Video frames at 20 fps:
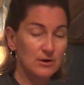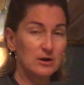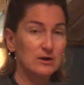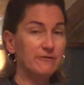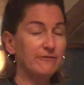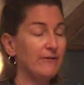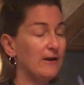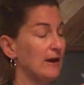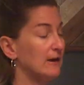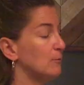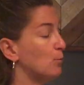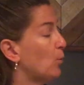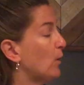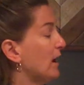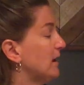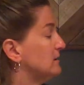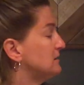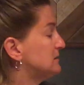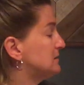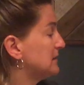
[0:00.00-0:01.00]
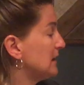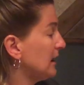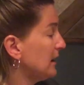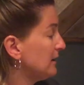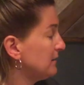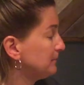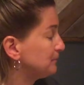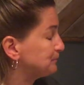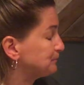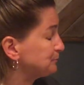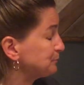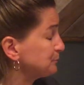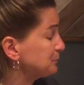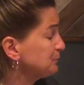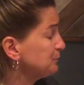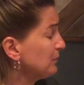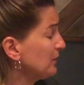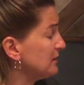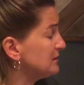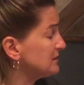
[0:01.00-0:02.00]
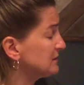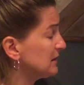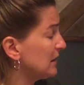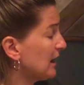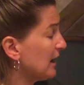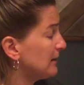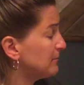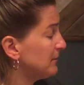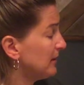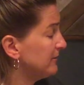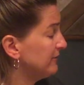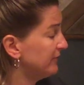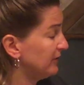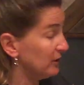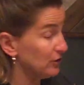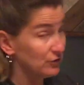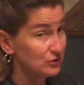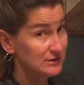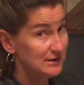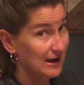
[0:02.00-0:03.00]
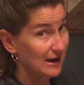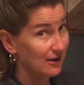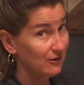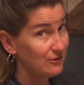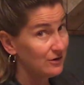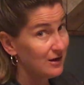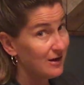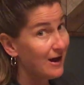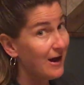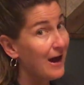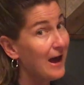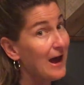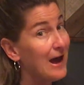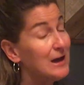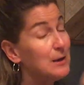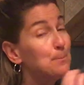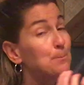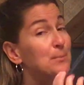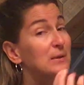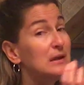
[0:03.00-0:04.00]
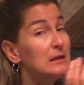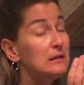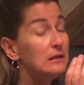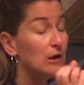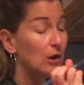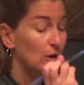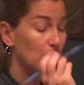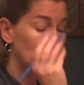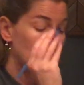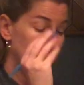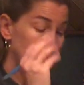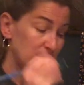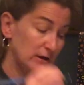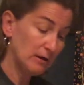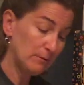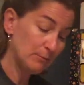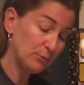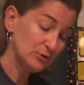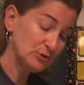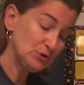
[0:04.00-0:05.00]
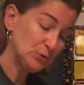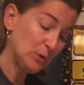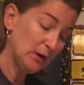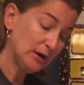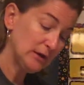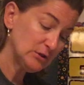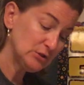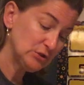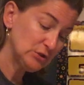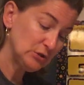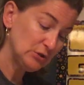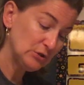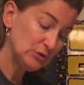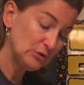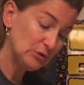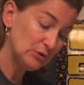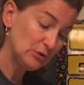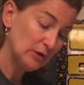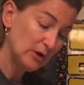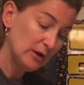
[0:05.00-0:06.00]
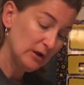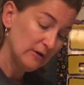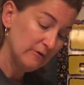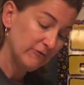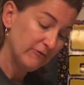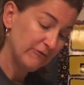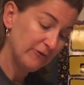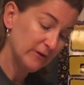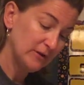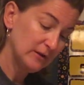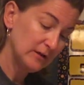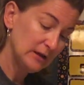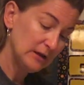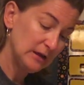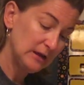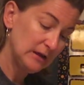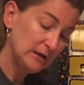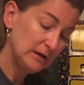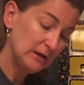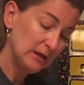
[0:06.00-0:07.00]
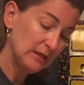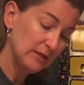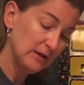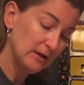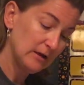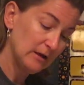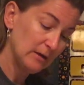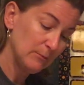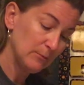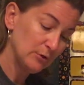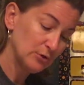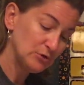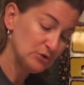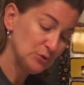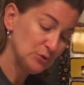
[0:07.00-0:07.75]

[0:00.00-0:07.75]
going to find Wednesday, slide my finger down, and below the number 22, fill in the number